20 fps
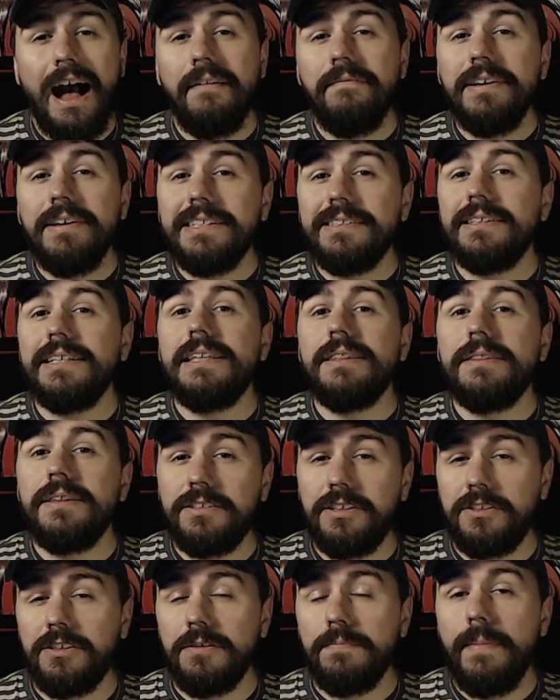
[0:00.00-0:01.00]
obviously
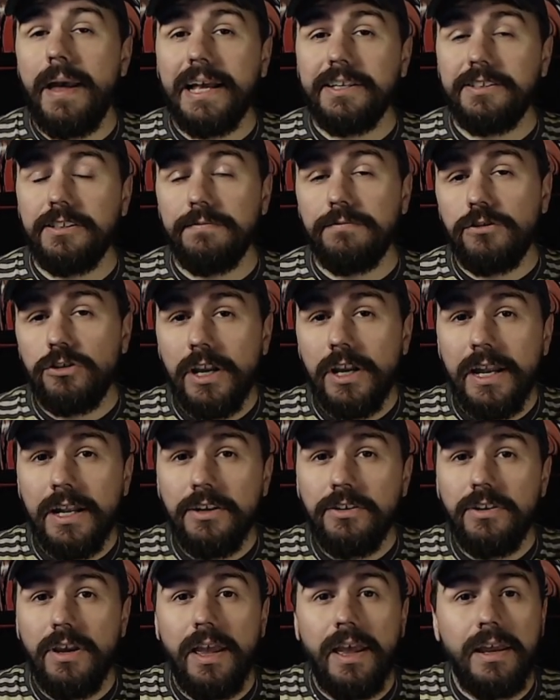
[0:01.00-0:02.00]
this is a massive
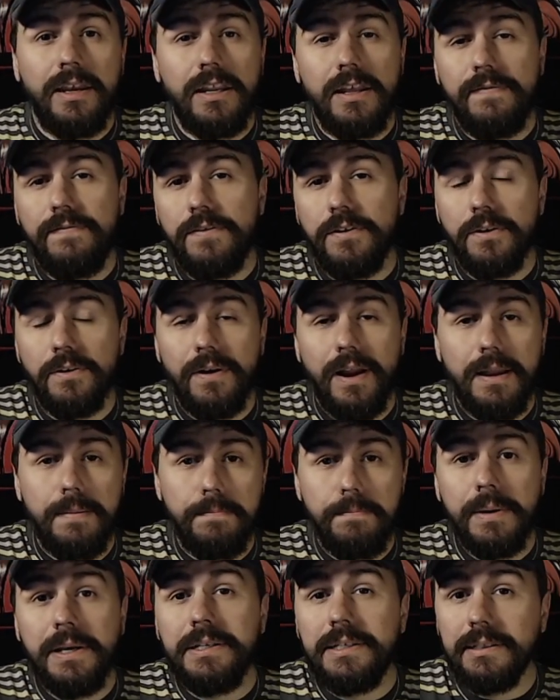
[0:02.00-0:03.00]
change, and if you're a
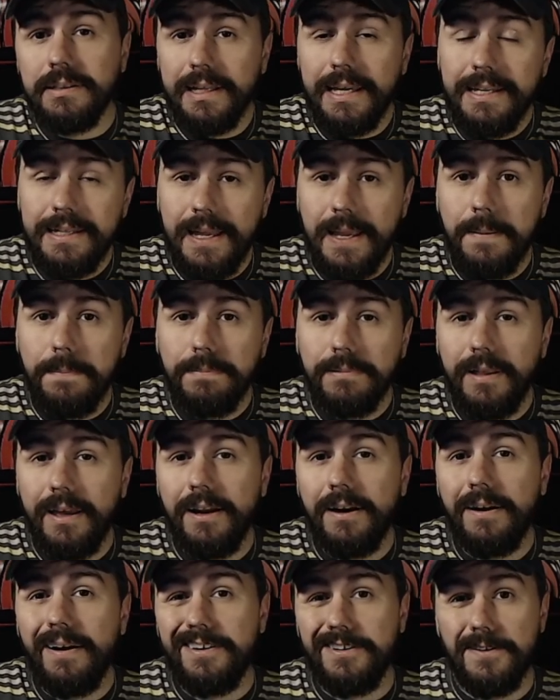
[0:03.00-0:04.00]
mid to late game
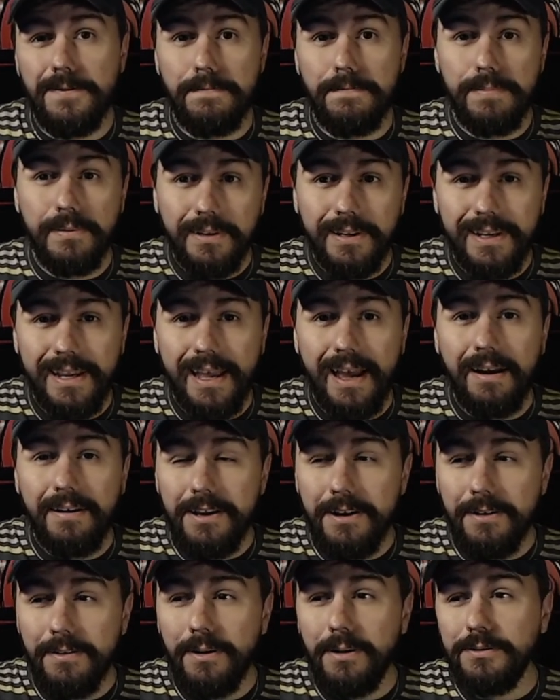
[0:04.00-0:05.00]
player and you're building out
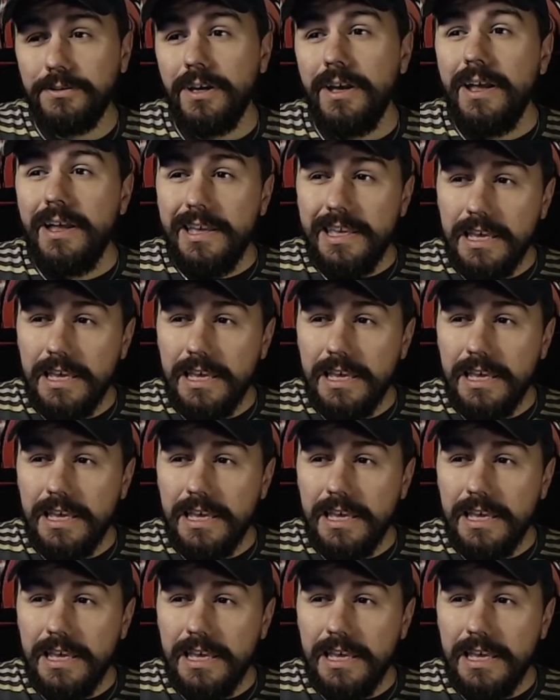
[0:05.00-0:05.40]
heroes,